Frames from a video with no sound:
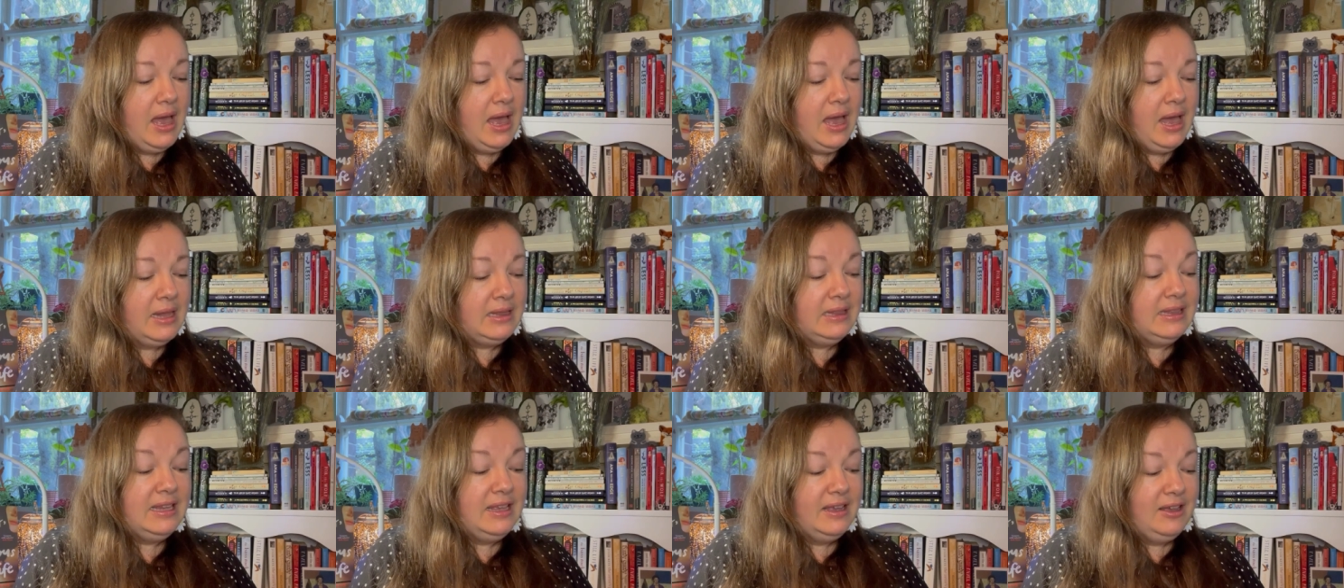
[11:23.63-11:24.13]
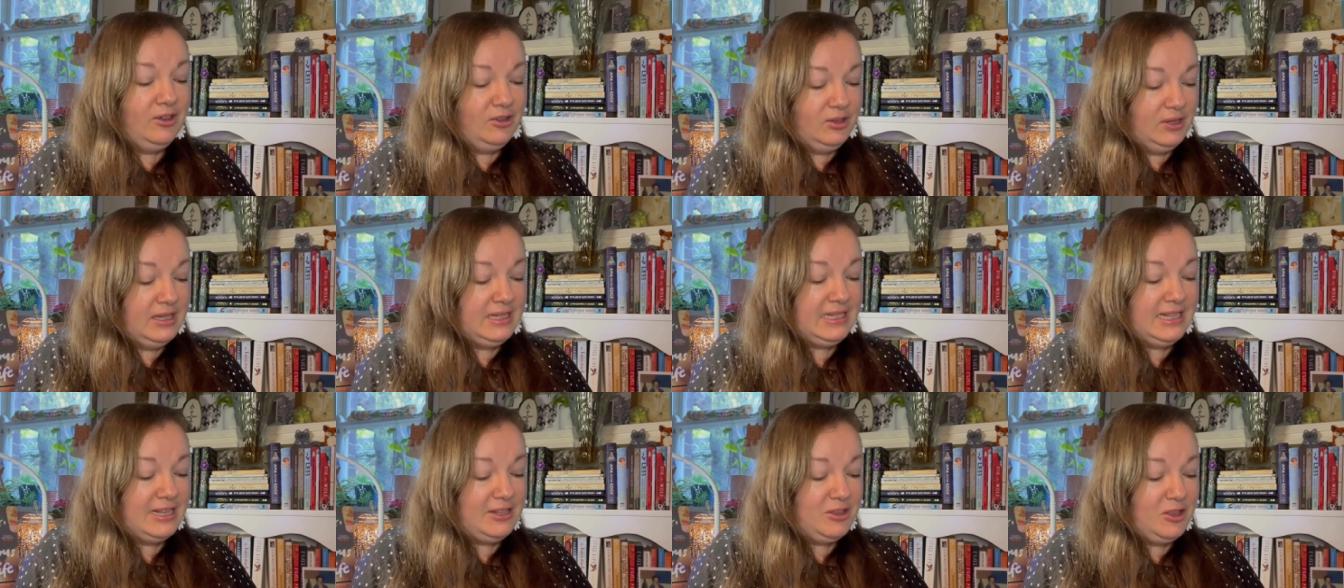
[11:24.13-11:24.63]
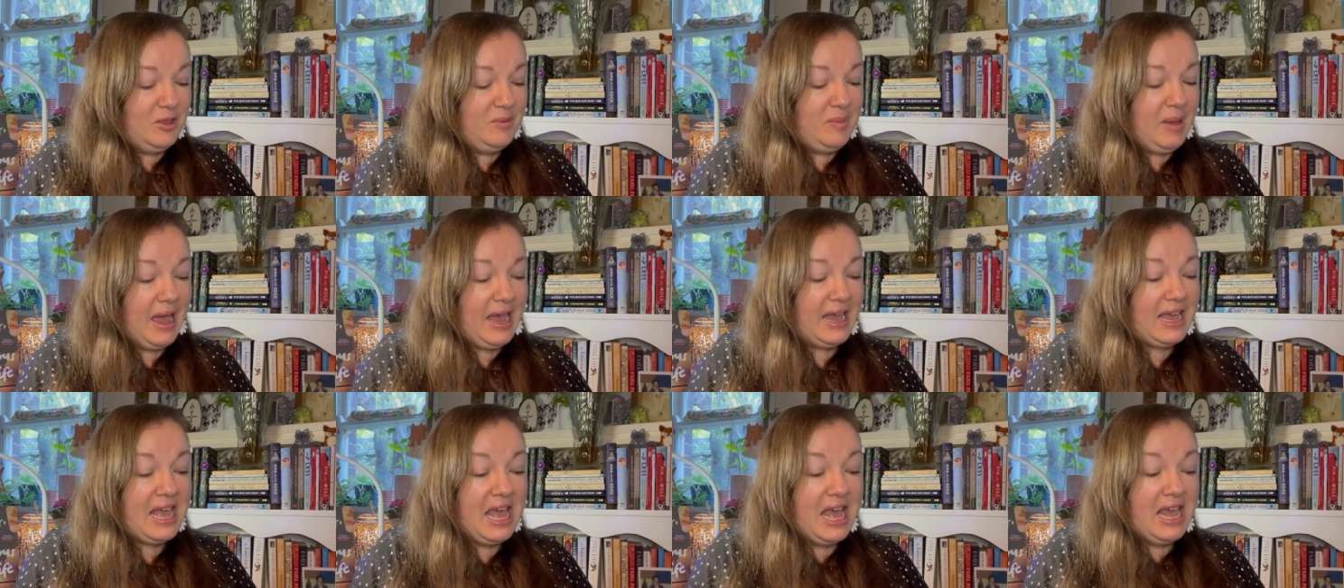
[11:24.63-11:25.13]
a, uh, it says on the
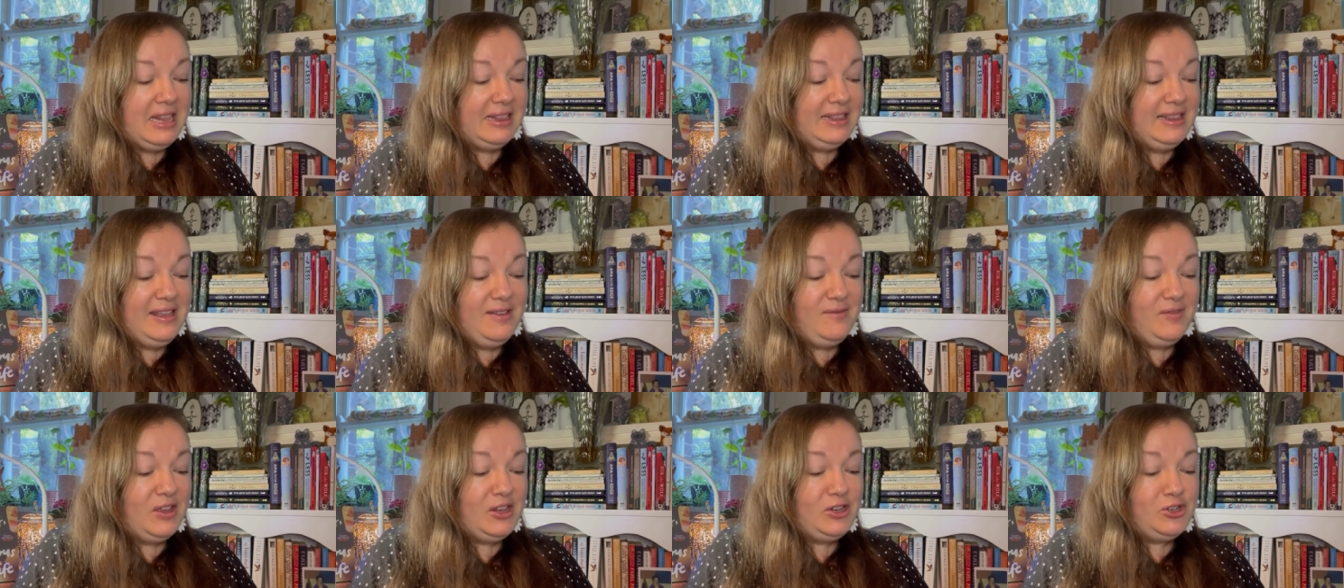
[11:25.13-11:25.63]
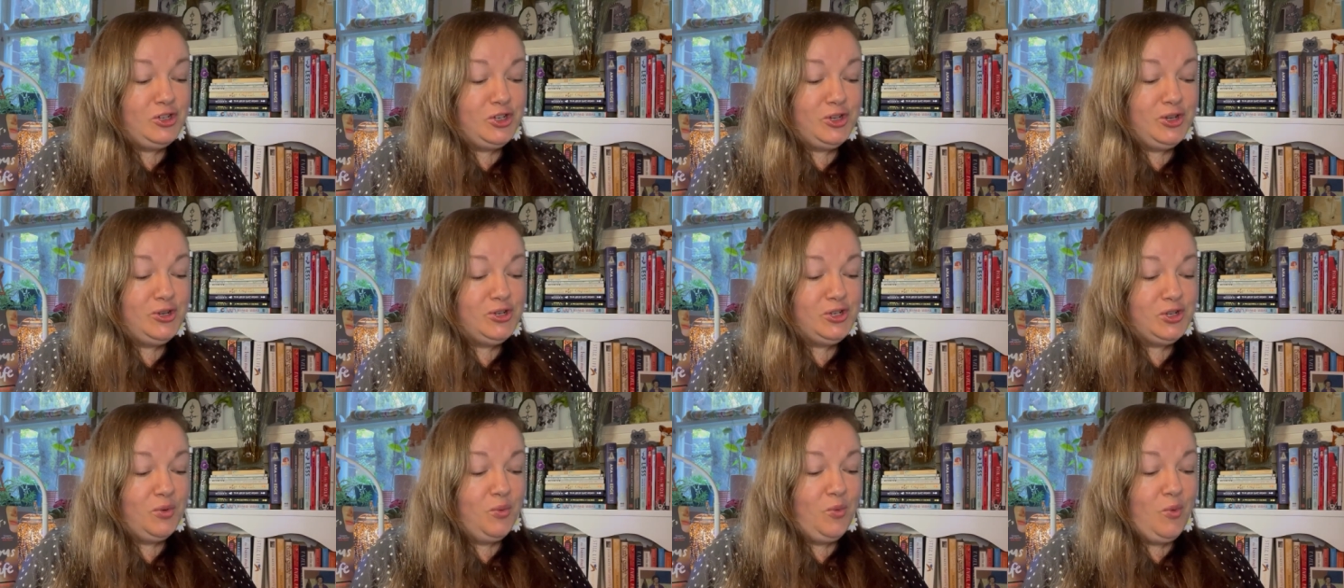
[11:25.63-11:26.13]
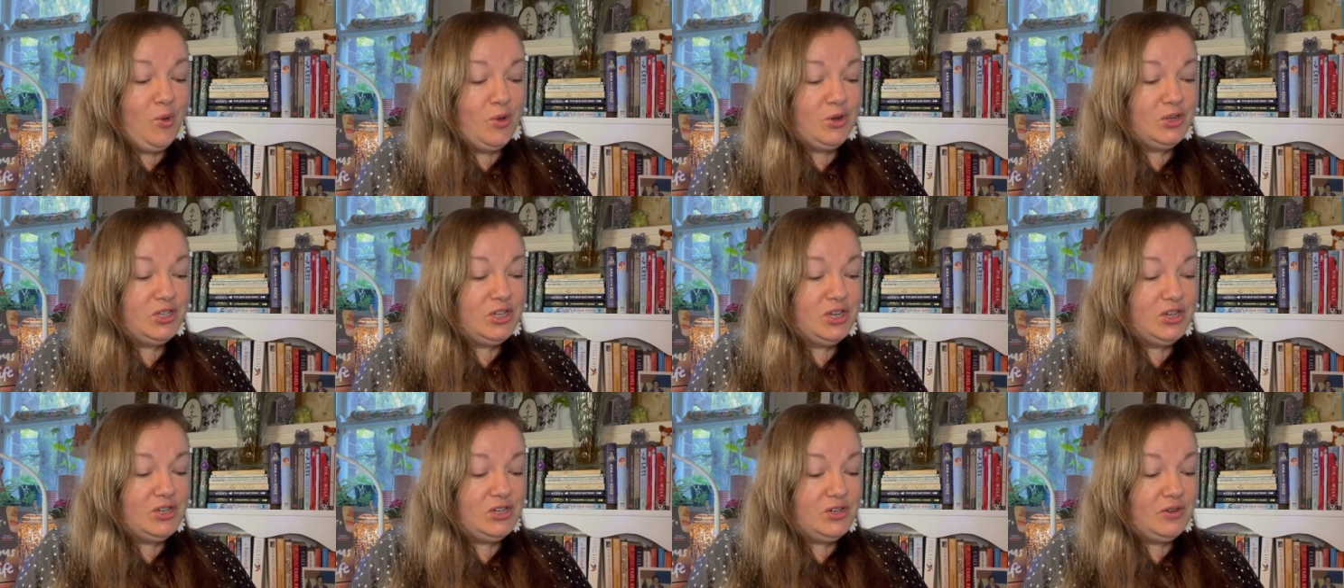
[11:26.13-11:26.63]
back, live-in tutor
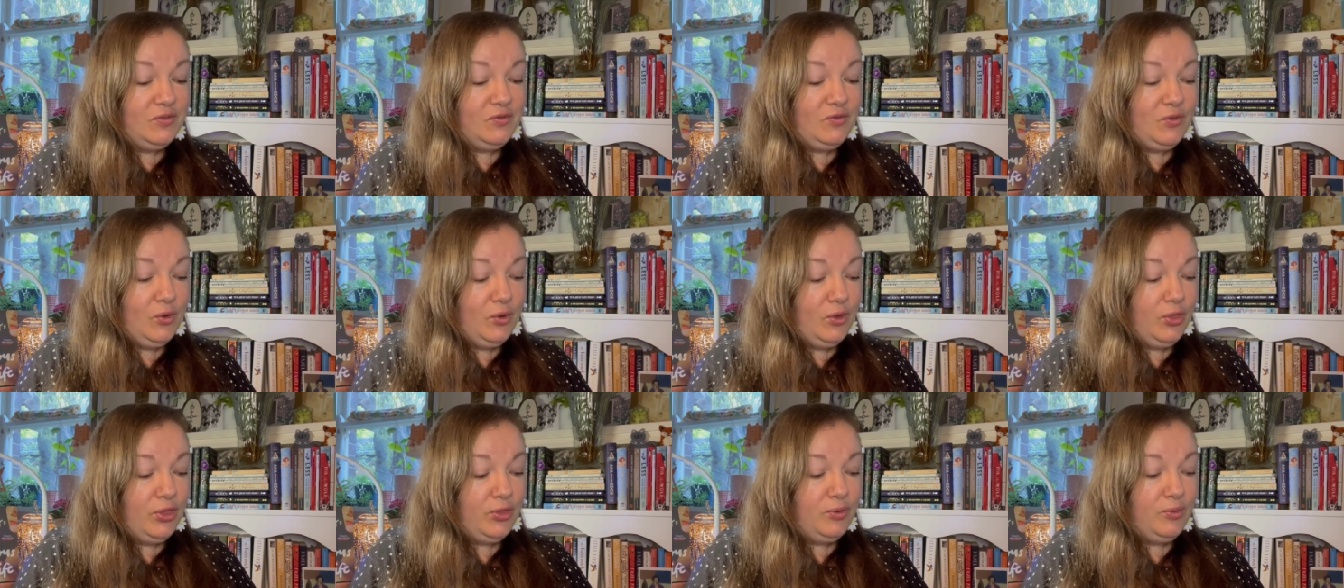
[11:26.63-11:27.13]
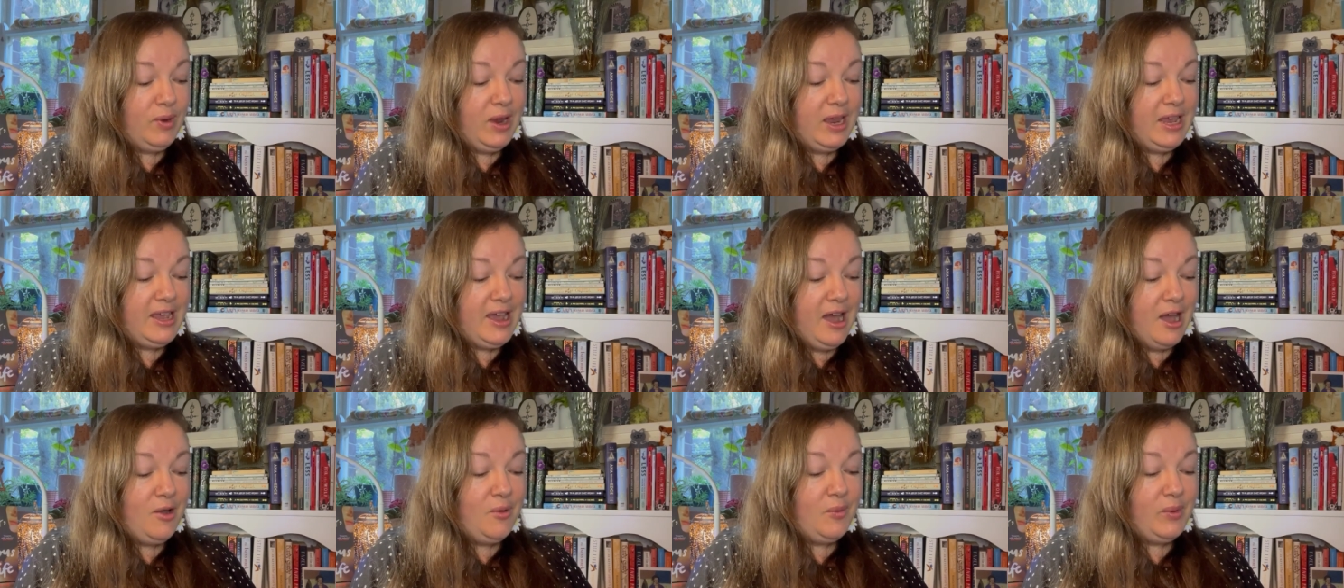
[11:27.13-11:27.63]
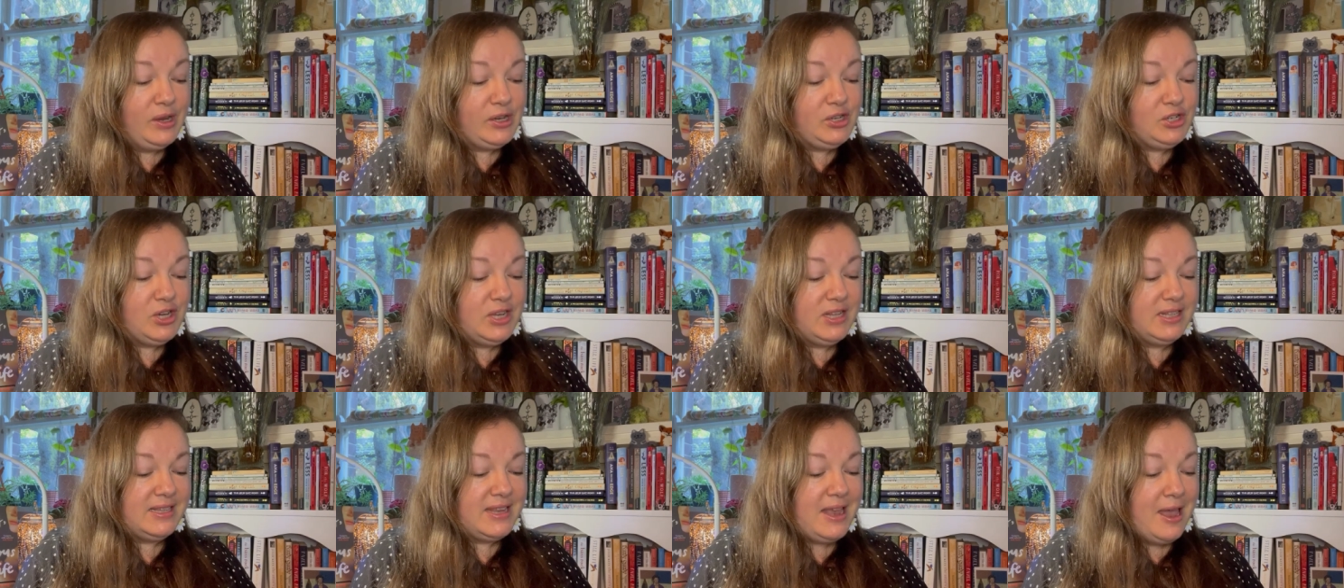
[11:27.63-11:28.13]
wanted for three young
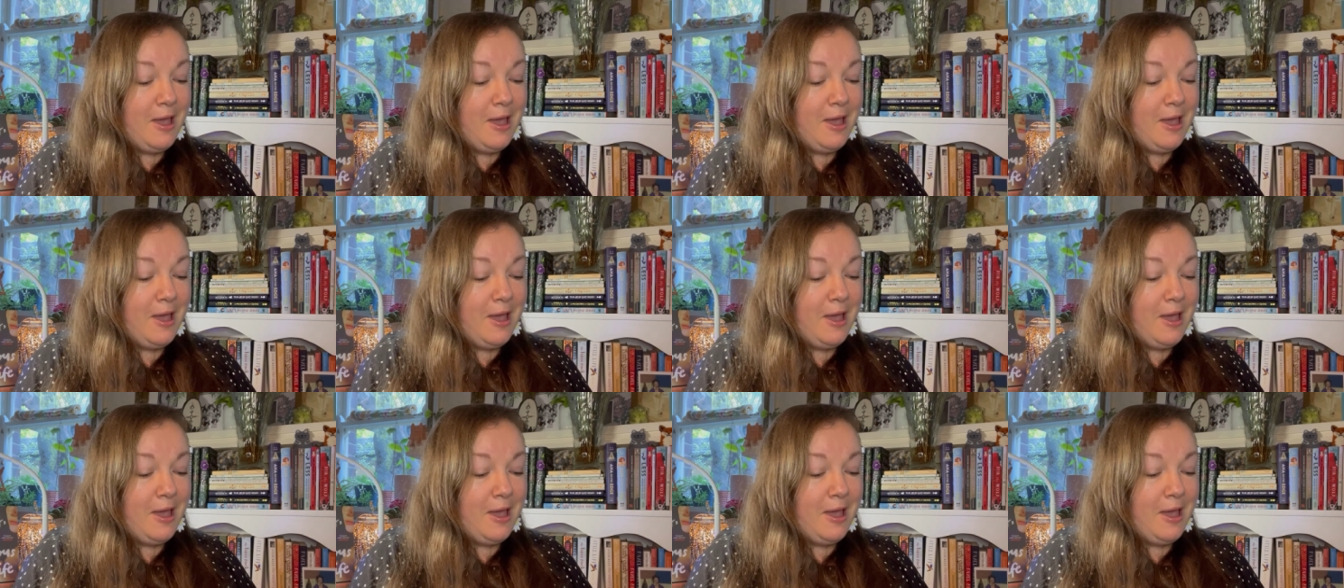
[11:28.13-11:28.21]
witches,